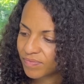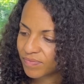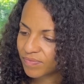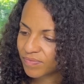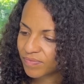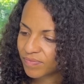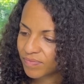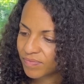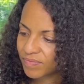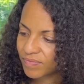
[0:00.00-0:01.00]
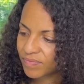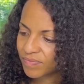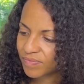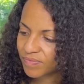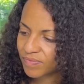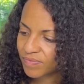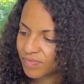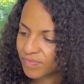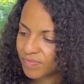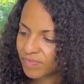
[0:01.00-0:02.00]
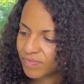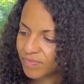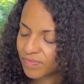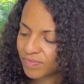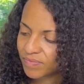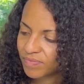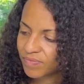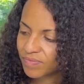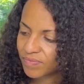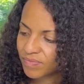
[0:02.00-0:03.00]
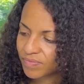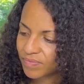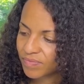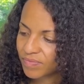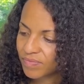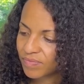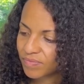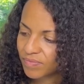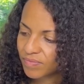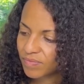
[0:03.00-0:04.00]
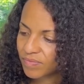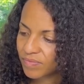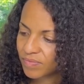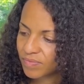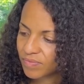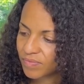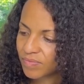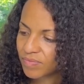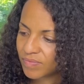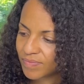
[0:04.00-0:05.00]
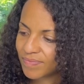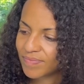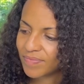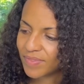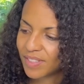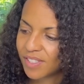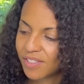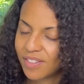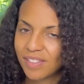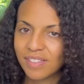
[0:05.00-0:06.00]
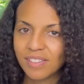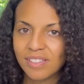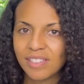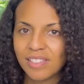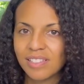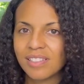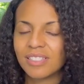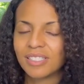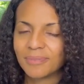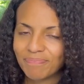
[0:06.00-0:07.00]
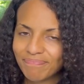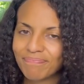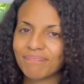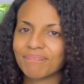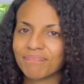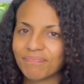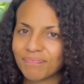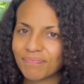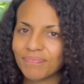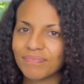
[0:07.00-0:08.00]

(silent)